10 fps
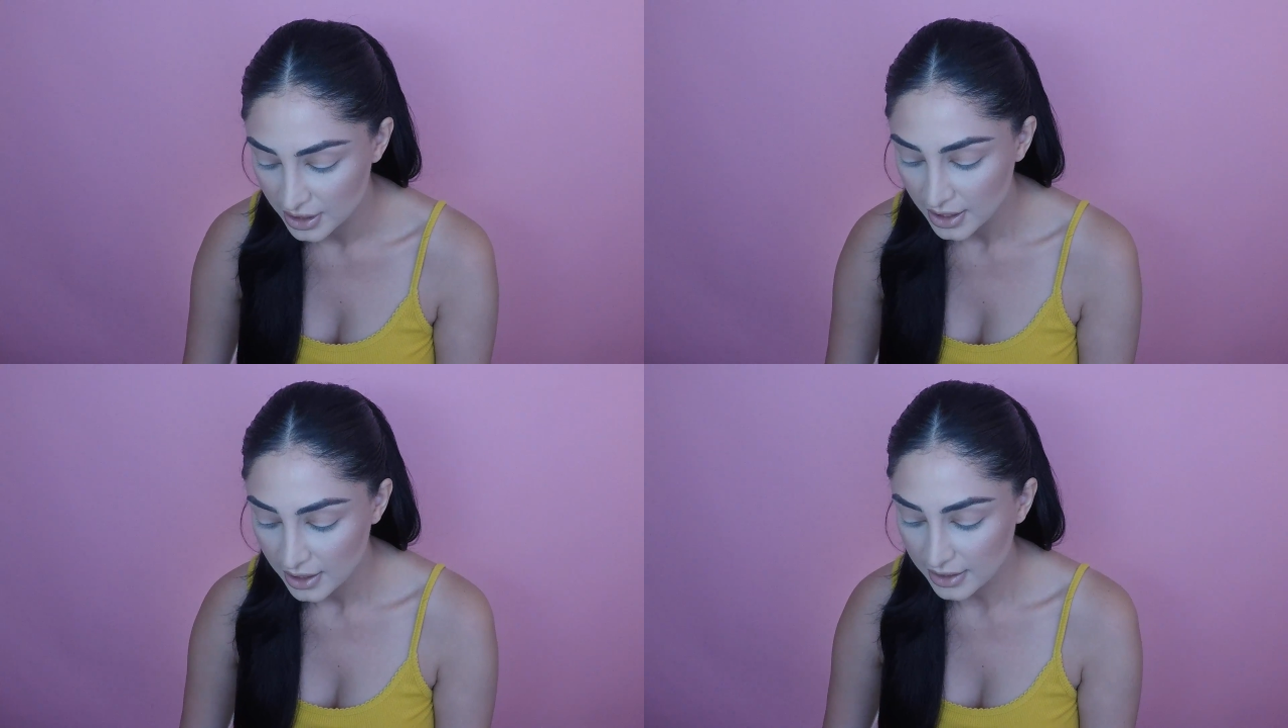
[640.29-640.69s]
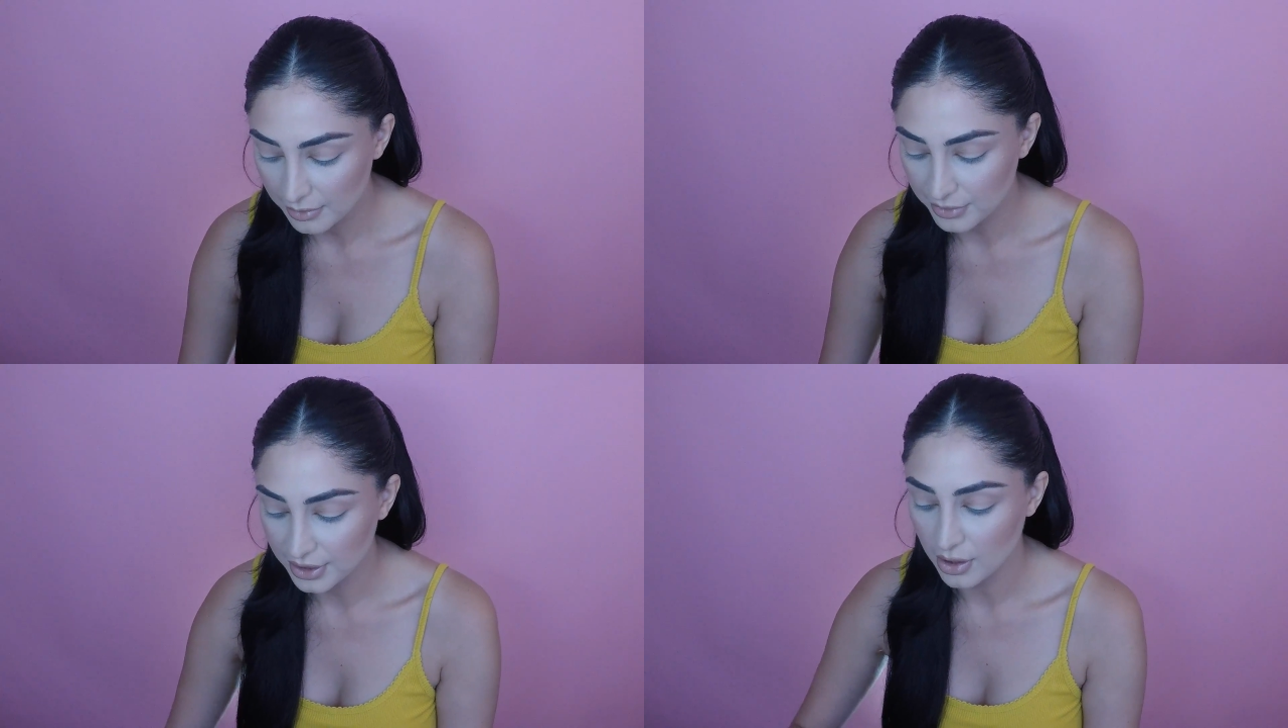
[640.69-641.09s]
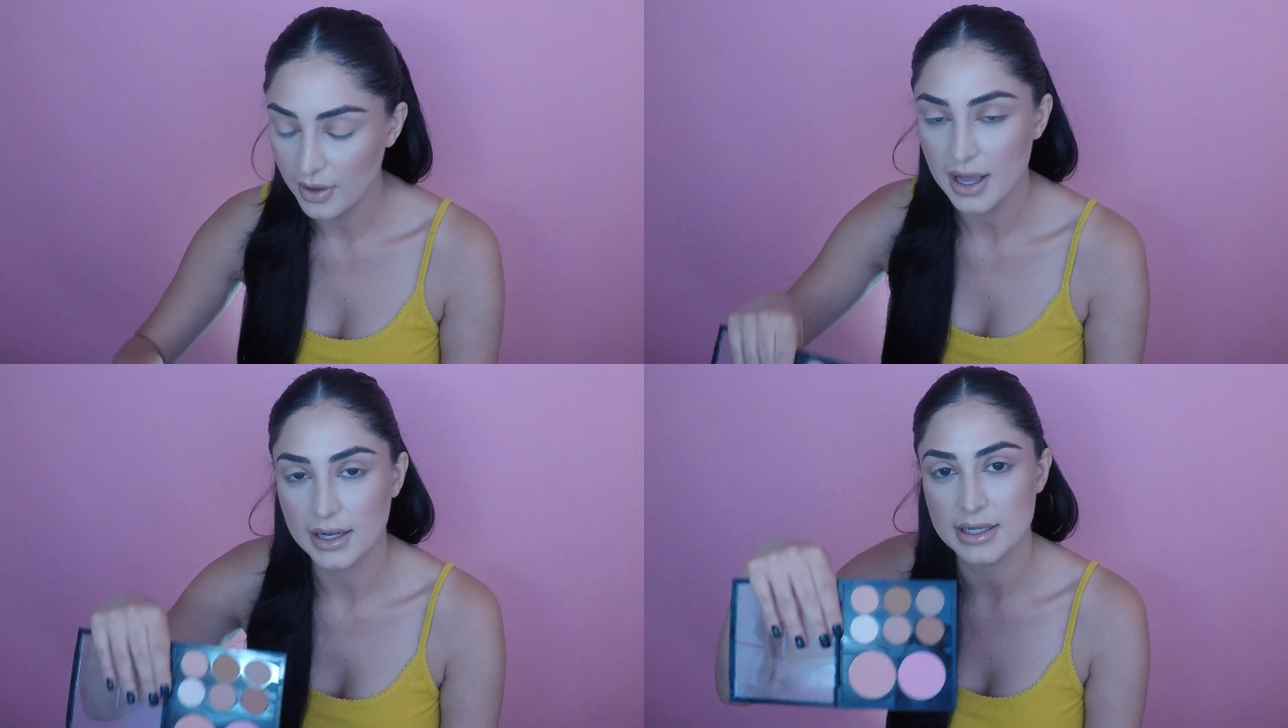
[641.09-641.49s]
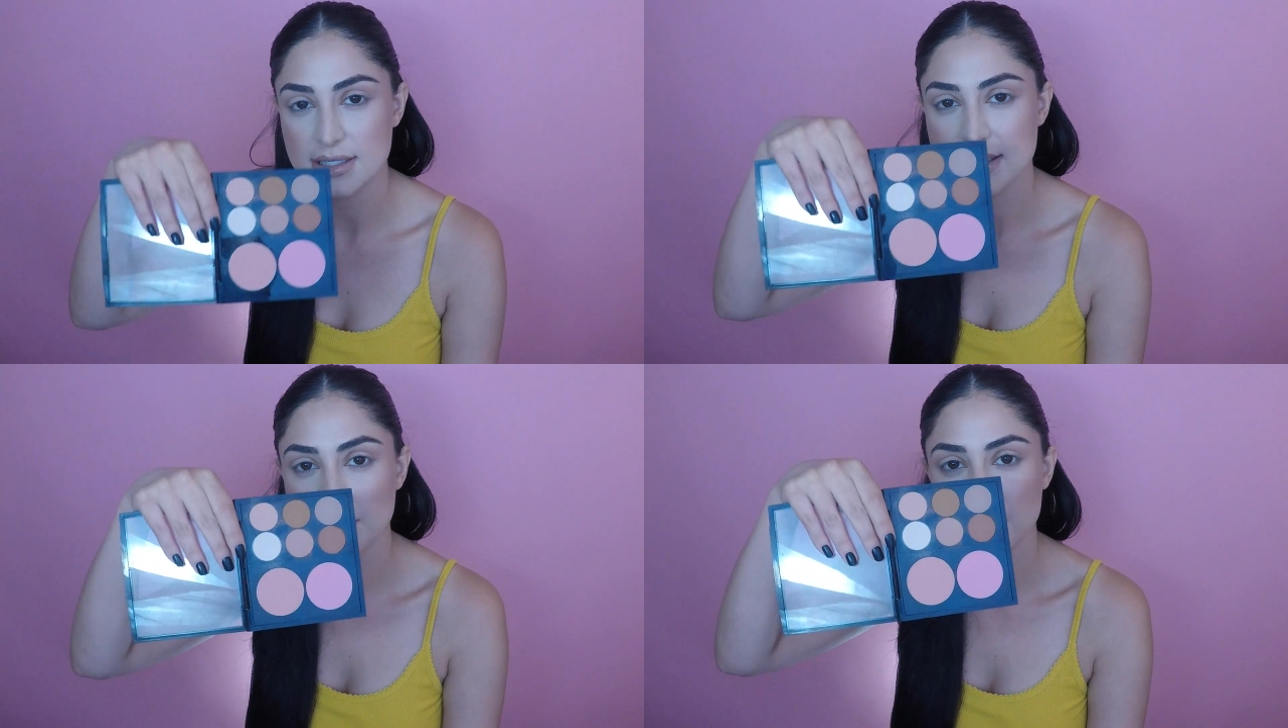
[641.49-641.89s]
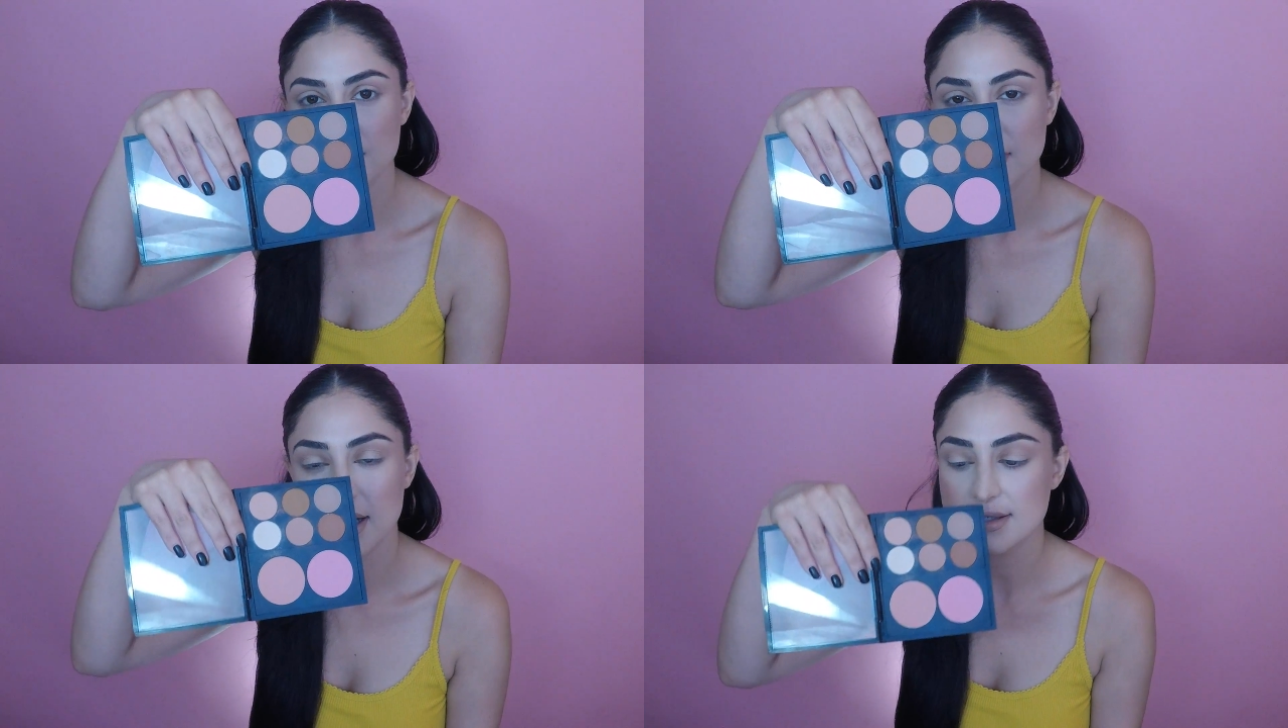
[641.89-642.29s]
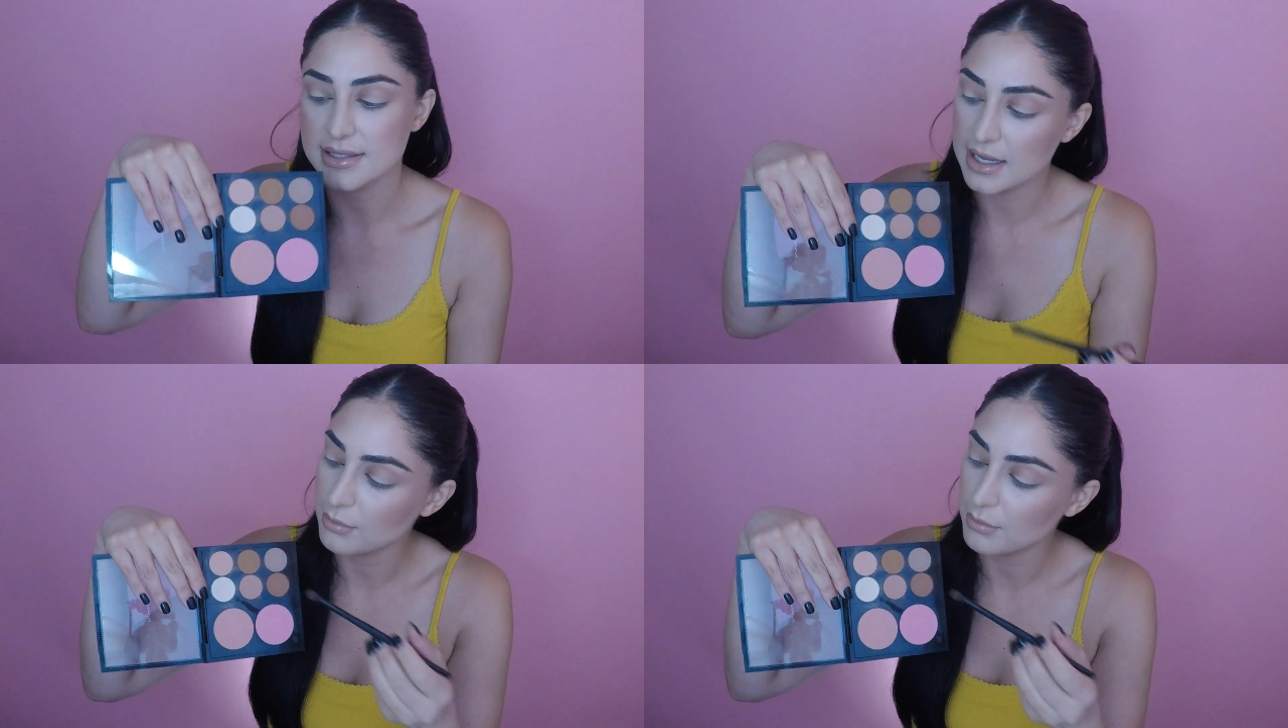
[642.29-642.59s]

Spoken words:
and I'm going to go ahead and dip into that same